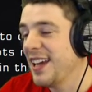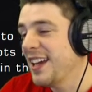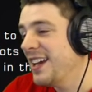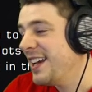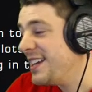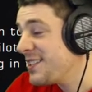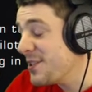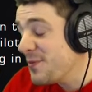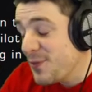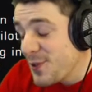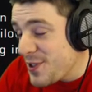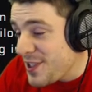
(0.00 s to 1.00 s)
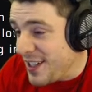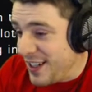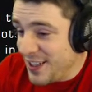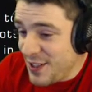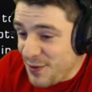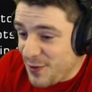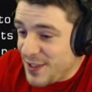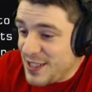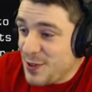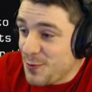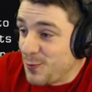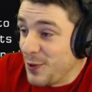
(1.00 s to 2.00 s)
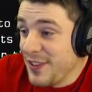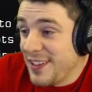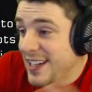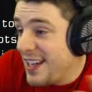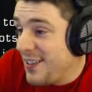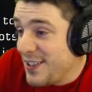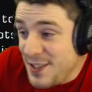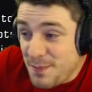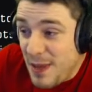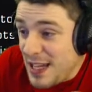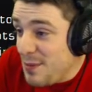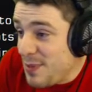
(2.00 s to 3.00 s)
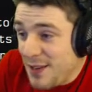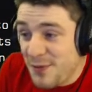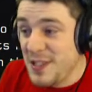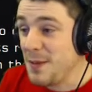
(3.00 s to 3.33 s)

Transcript: It's unfortunate. I know Frontier want to get it on as many platforms.